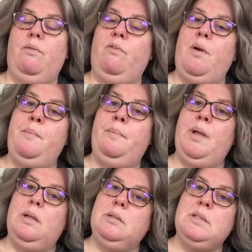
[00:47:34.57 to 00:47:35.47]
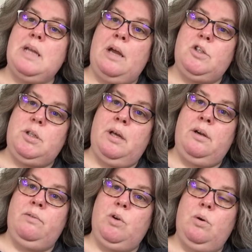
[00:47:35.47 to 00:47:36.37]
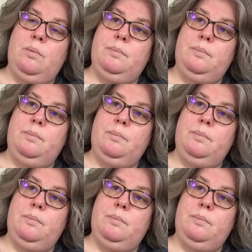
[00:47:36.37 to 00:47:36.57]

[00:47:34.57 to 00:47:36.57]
from the stash that I've got.